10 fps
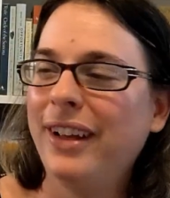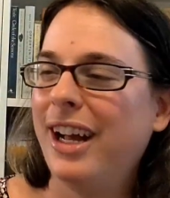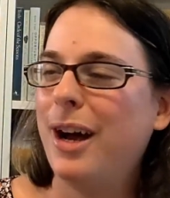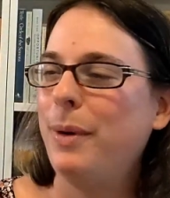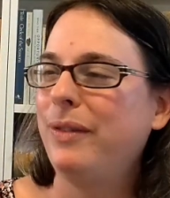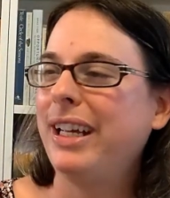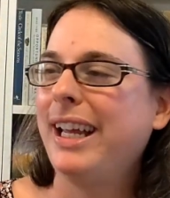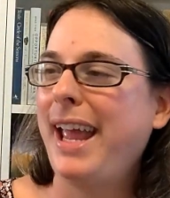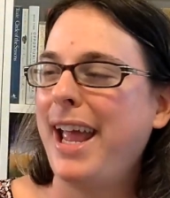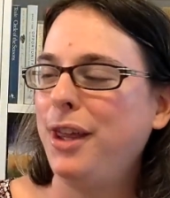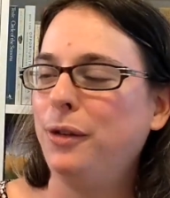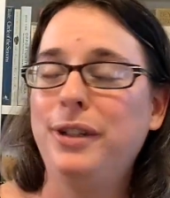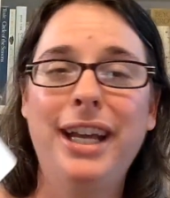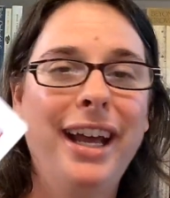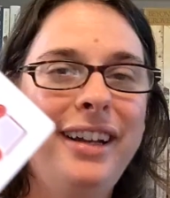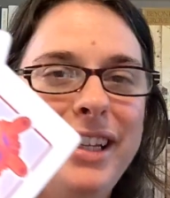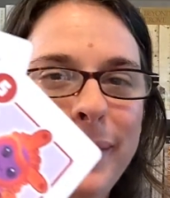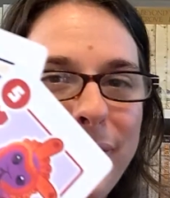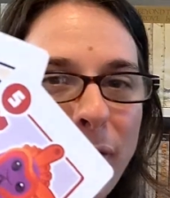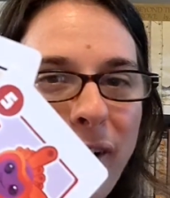We have like K through 10, and then
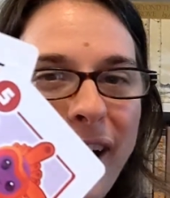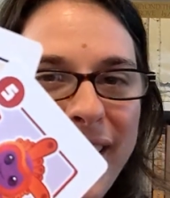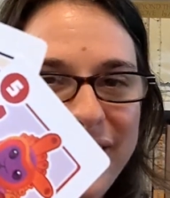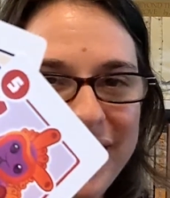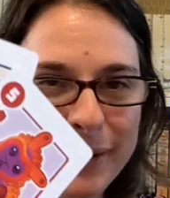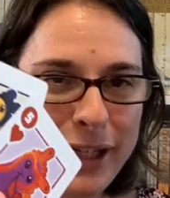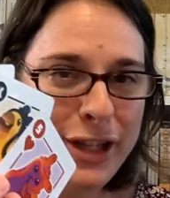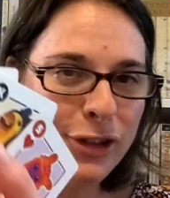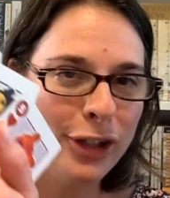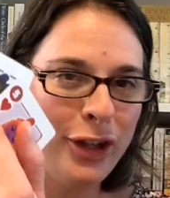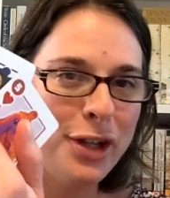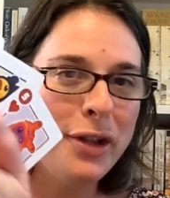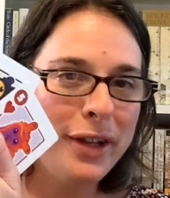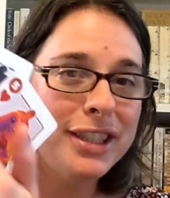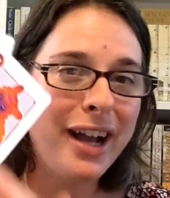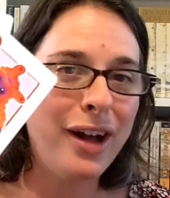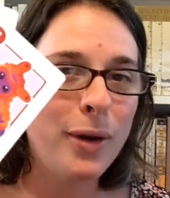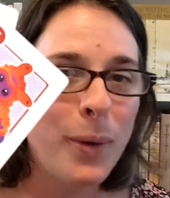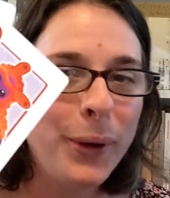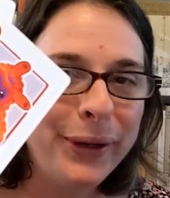we have a 5. These are out of
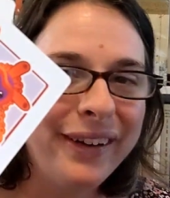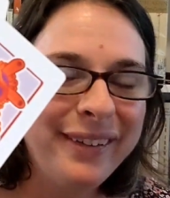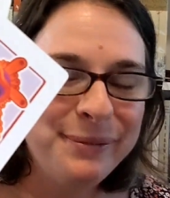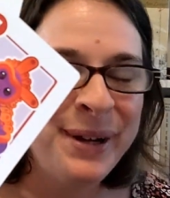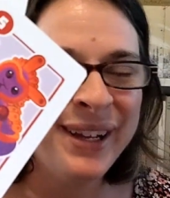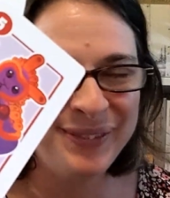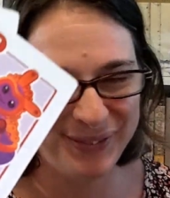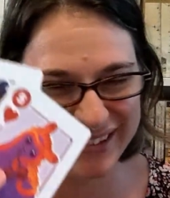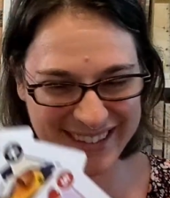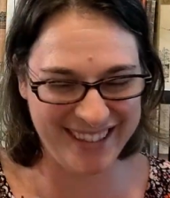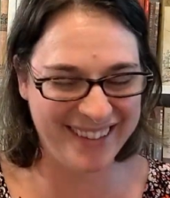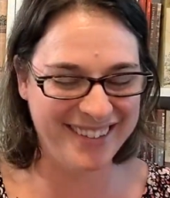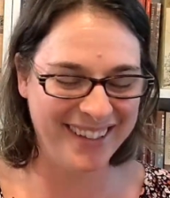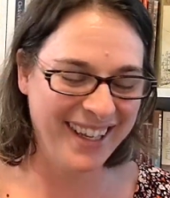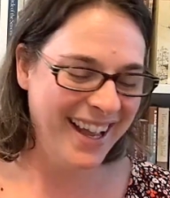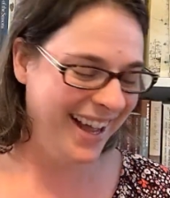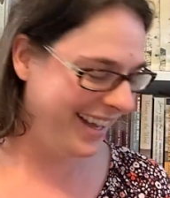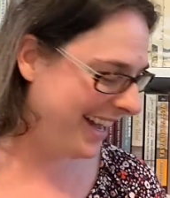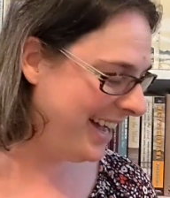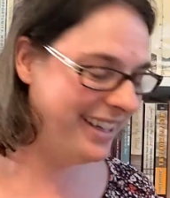order, but still,
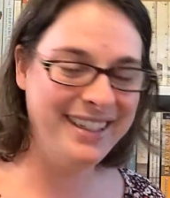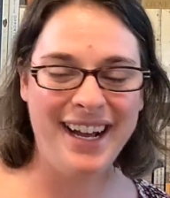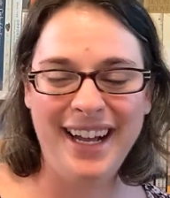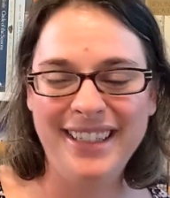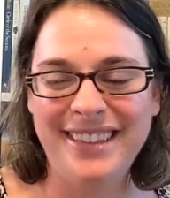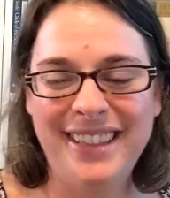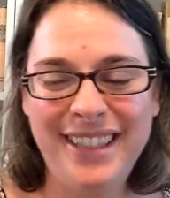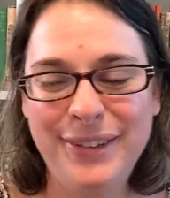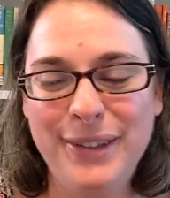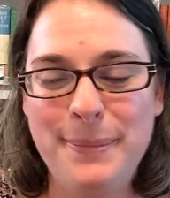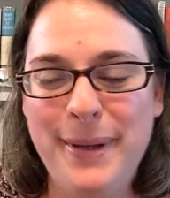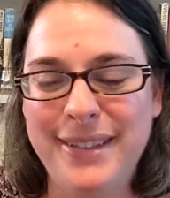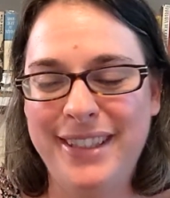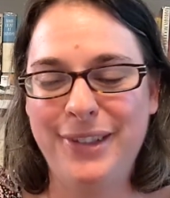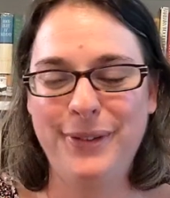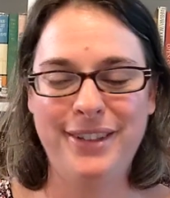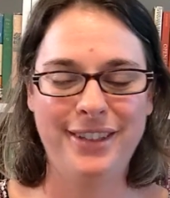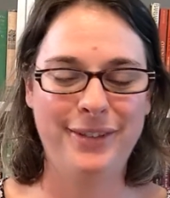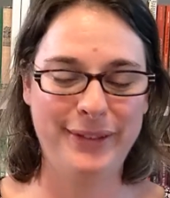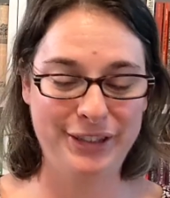not doing the best here with the
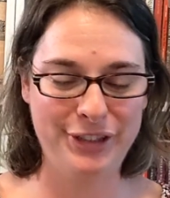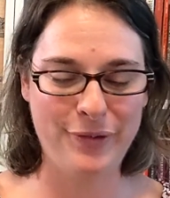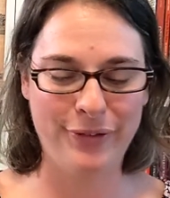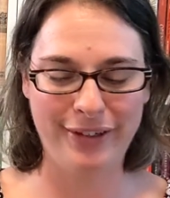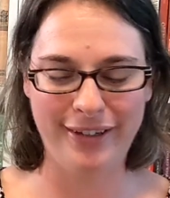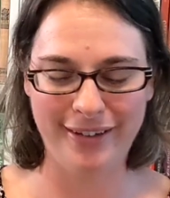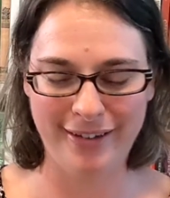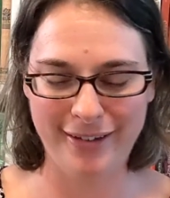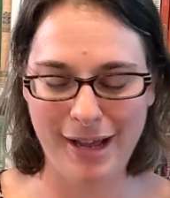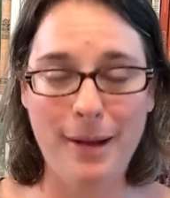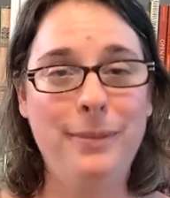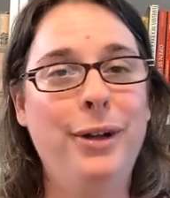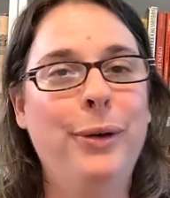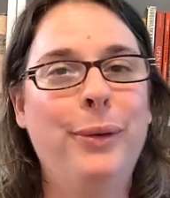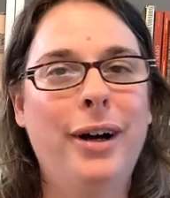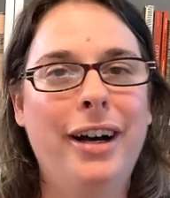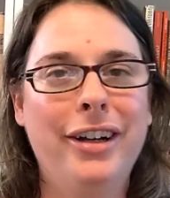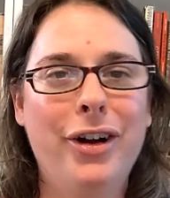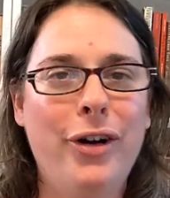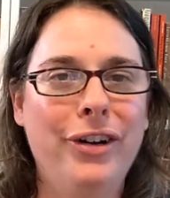shuffling. I'm no
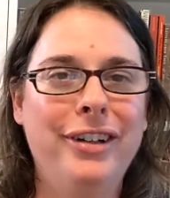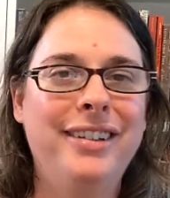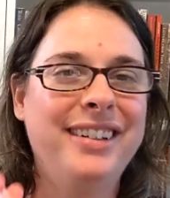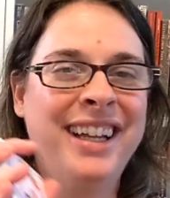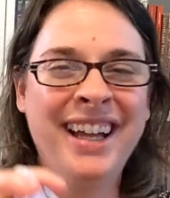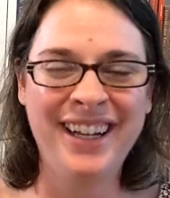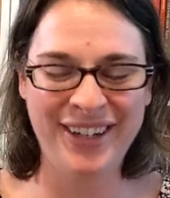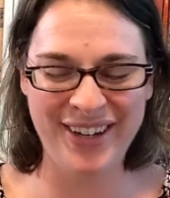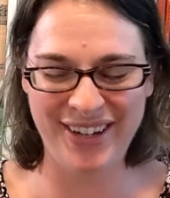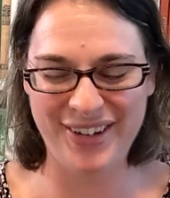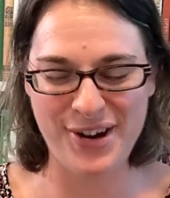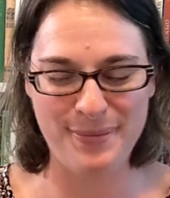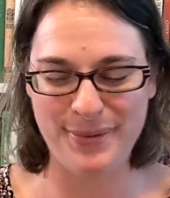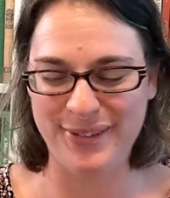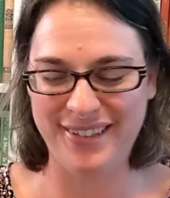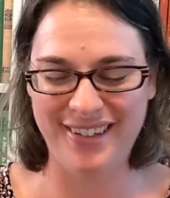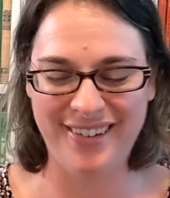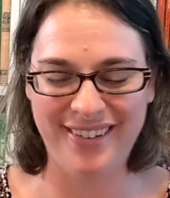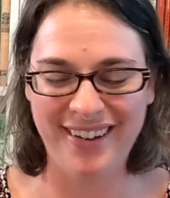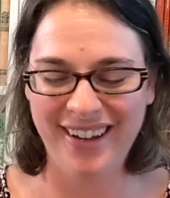card person at
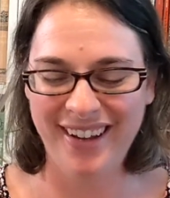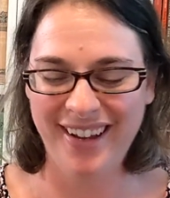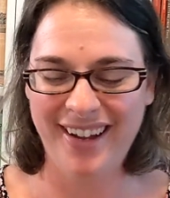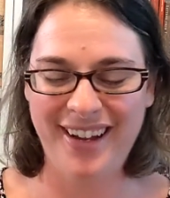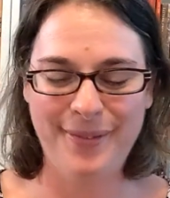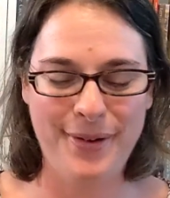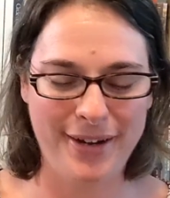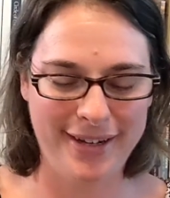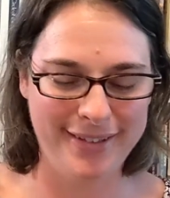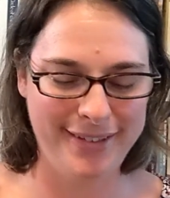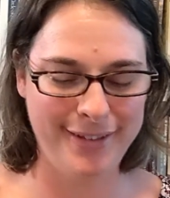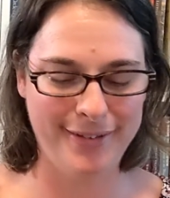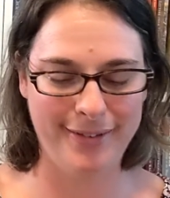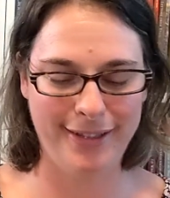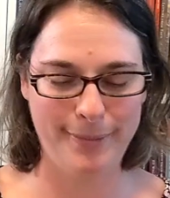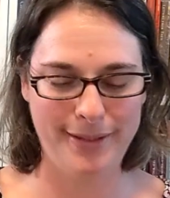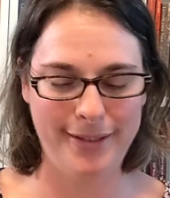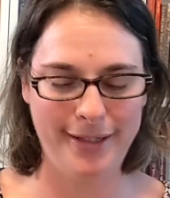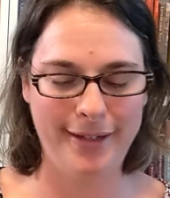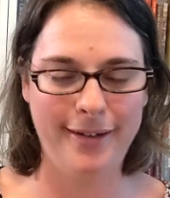all. Okay, so let me see
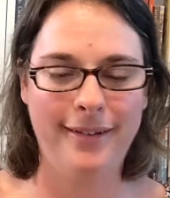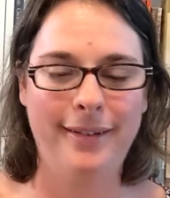here.